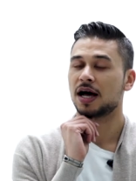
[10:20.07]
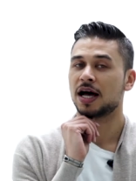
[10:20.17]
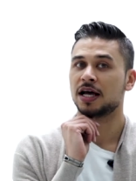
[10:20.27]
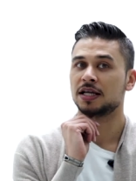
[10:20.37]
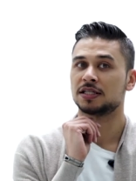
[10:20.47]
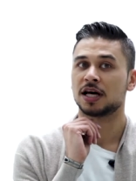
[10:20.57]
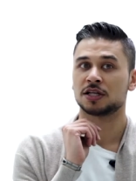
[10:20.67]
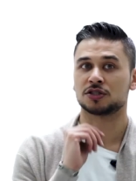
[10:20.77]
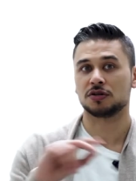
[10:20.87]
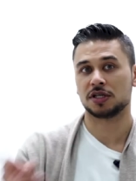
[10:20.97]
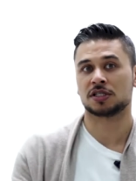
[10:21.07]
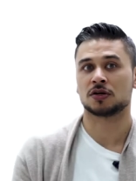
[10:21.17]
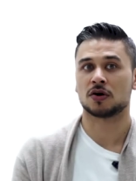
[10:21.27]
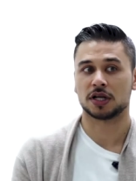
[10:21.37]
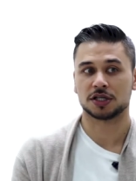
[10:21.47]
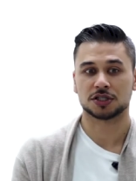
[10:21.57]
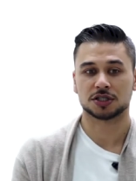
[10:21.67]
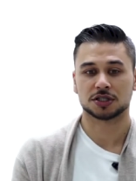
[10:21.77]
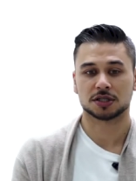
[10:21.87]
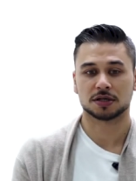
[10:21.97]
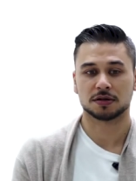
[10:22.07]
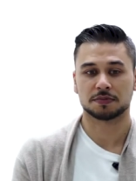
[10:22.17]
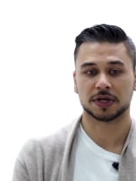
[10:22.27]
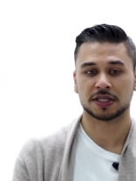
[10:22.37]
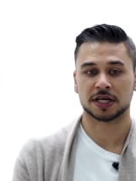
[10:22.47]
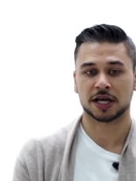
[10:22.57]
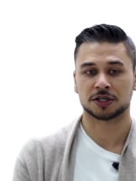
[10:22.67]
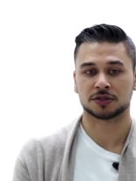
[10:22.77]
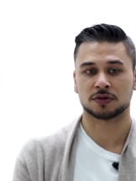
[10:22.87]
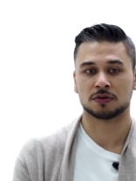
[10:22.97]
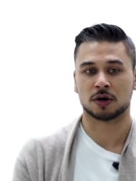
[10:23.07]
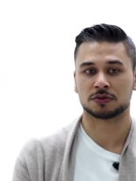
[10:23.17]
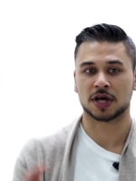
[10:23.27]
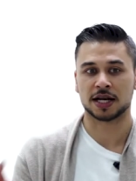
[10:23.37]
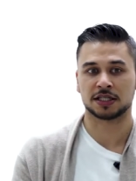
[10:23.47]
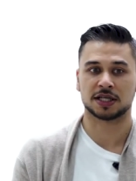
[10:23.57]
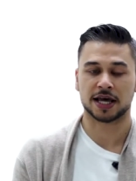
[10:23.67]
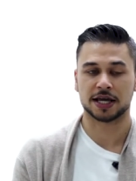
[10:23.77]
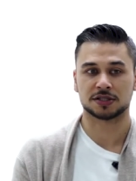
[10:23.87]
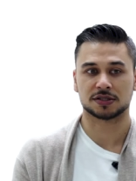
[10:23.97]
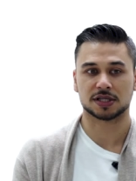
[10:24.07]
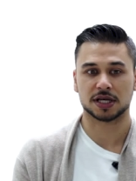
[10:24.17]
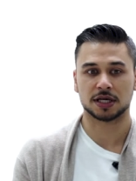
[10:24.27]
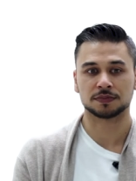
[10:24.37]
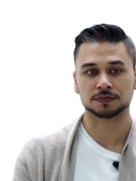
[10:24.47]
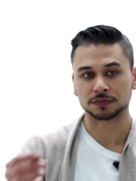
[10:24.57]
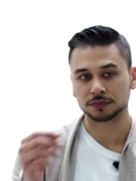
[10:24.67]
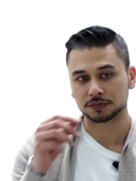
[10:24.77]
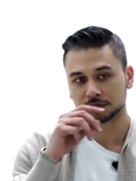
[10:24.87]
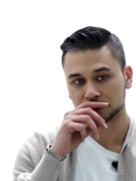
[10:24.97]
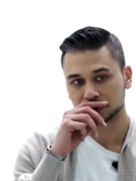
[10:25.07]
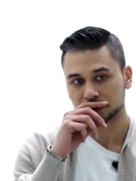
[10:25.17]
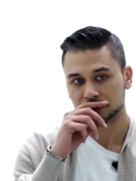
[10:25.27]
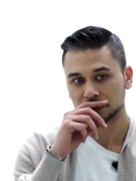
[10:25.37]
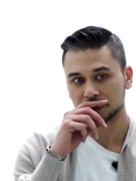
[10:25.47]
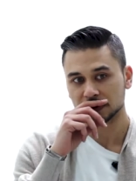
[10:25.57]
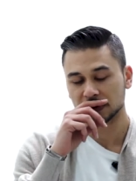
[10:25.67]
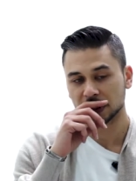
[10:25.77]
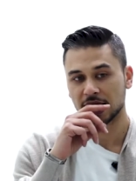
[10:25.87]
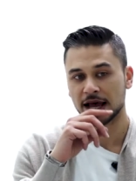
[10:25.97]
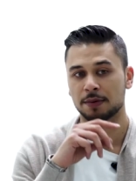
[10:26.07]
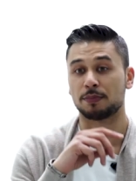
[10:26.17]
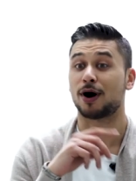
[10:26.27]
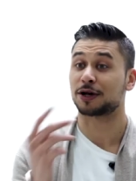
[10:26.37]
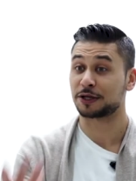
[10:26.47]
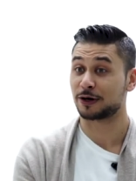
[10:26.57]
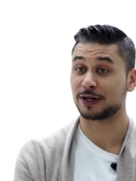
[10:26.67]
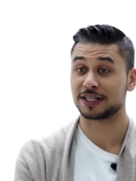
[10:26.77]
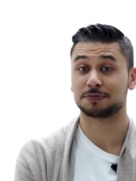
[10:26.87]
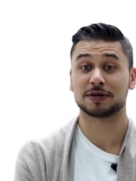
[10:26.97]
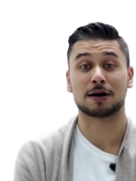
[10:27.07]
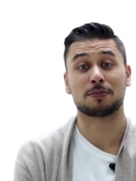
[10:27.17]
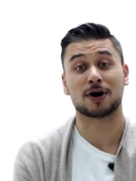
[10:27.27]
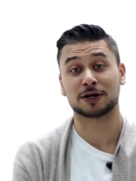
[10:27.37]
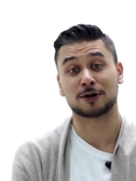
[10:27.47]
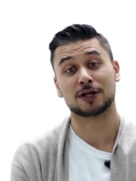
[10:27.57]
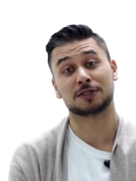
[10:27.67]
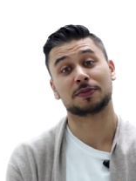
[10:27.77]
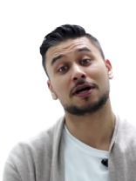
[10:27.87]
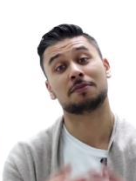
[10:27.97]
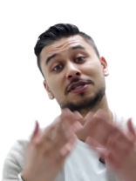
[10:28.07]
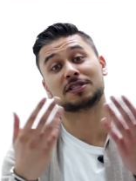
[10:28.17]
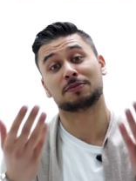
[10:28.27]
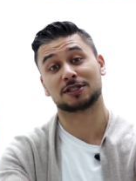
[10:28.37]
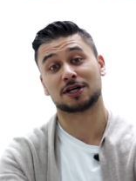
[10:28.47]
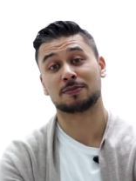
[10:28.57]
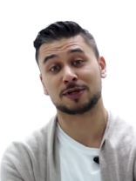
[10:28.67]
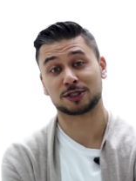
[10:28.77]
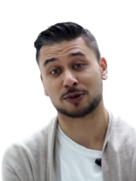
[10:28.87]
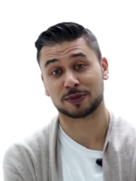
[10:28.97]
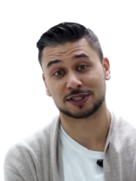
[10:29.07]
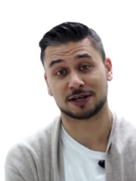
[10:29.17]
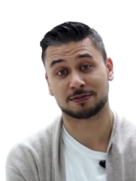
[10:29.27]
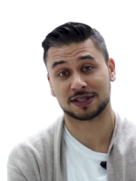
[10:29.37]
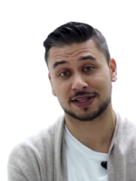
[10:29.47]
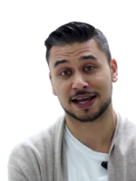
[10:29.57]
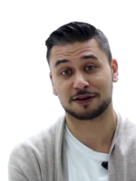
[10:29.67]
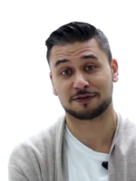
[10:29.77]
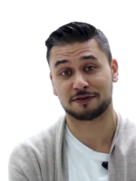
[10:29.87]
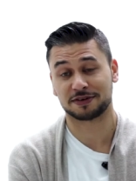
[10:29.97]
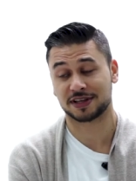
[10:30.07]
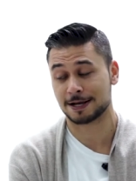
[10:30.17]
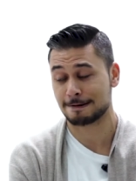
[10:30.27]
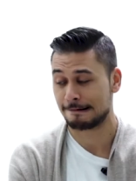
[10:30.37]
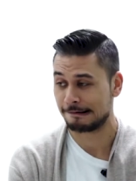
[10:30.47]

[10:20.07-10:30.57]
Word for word: I done two years in college, BTEC National. I was going into the HNC at Barking College. Big up Barking College. Big up Mr. McDermott, John McDermott. Thank you for everything.